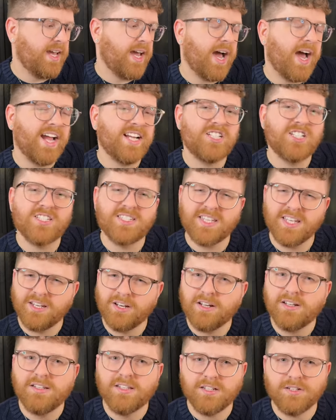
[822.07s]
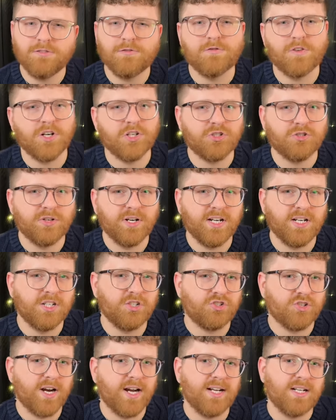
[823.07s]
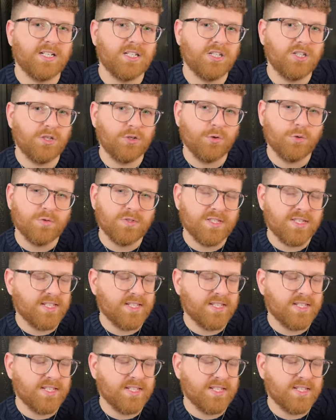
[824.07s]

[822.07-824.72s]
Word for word: I just get a little frustrated trying to use